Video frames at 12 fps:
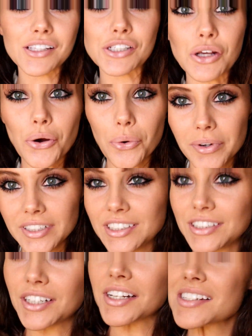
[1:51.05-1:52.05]
so we
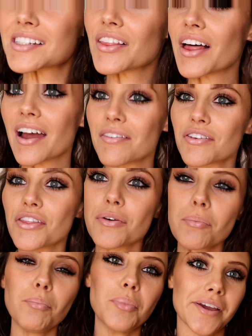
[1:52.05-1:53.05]
just left
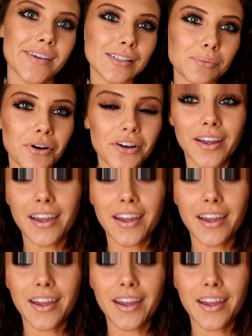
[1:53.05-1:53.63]
the baseball